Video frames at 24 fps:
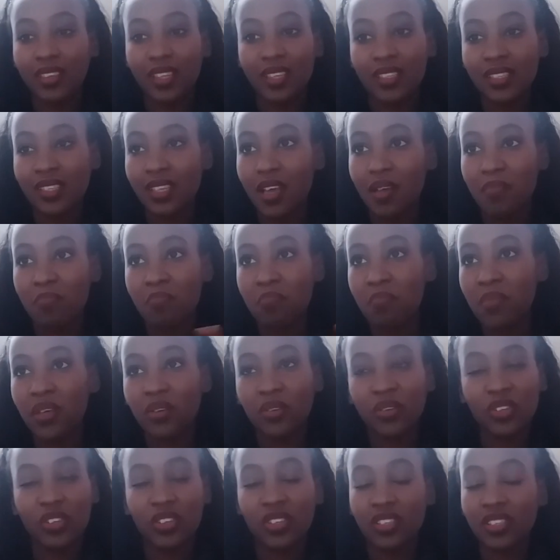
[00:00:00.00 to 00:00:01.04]
There's a
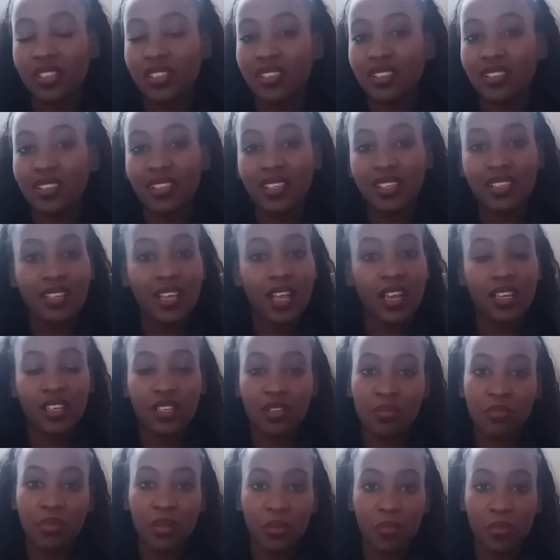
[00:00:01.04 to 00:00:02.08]
million
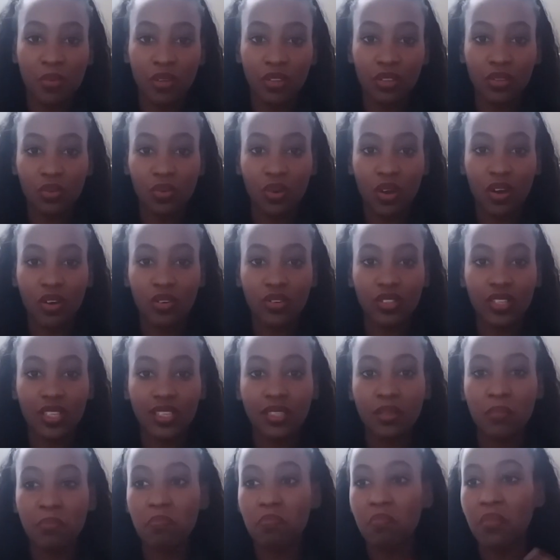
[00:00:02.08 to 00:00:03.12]
intelligent people in the world.
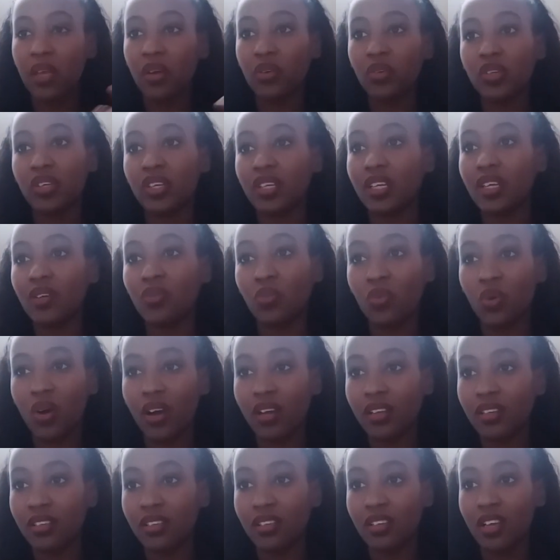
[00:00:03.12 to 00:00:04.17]
There's a million and
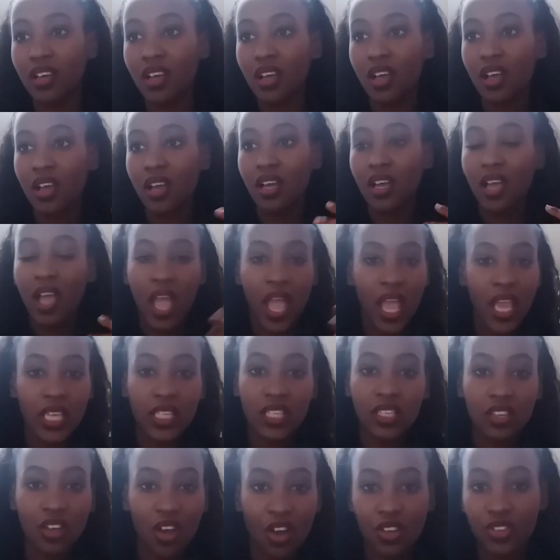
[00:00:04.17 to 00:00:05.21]
one
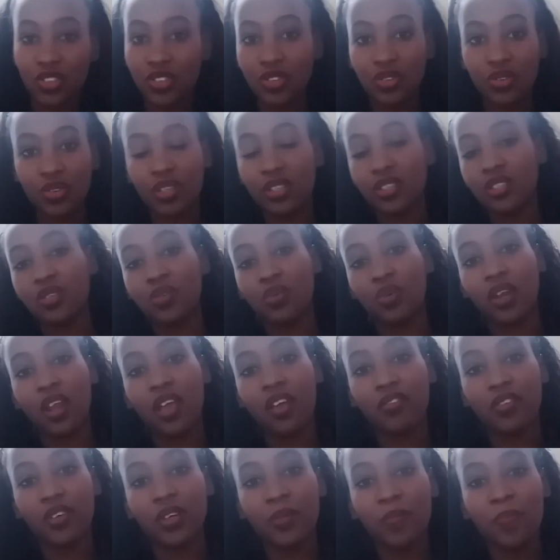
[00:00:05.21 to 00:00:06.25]
A-star students or
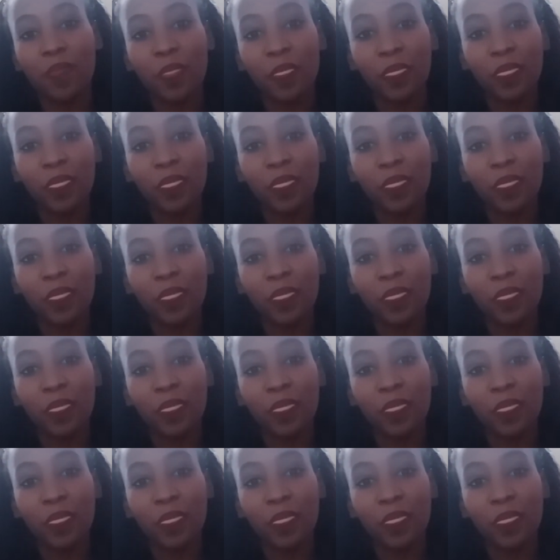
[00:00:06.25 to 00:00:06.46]
whatever.